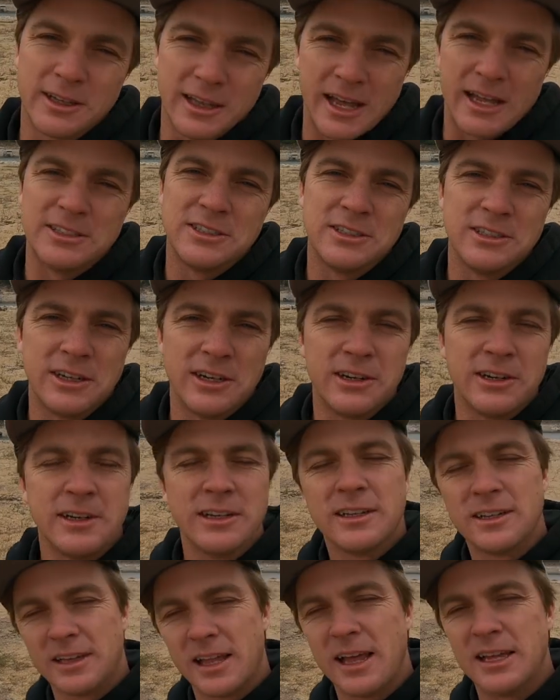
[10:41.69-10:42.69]

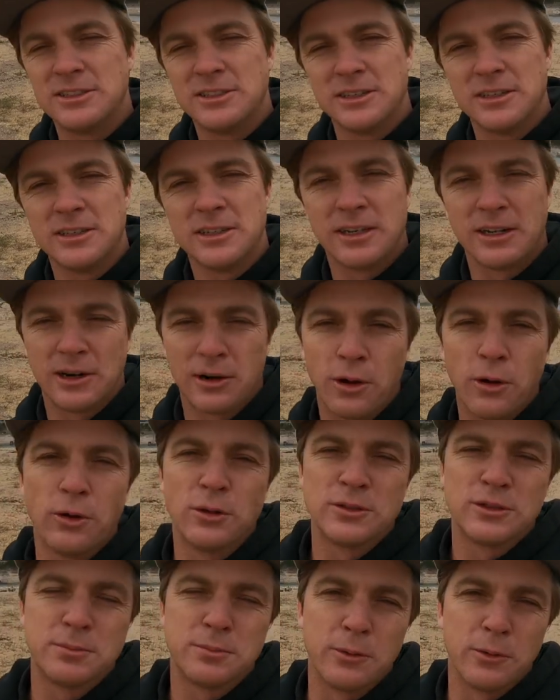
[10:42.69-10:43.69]
legendary legend in our
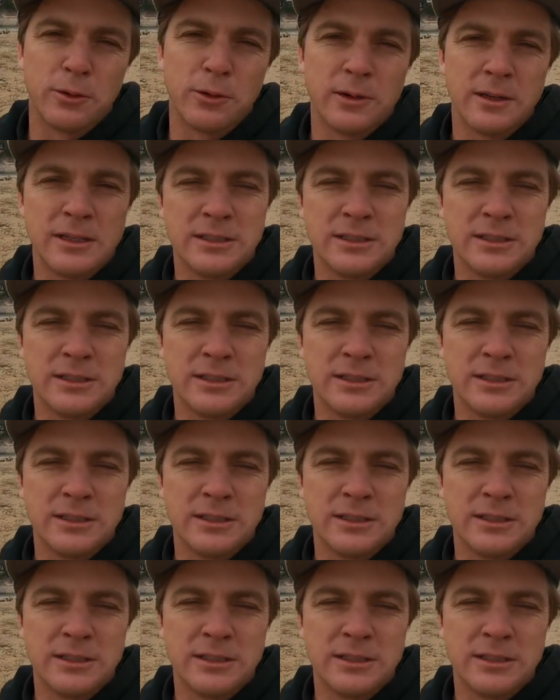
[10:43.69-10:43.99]
whole sport.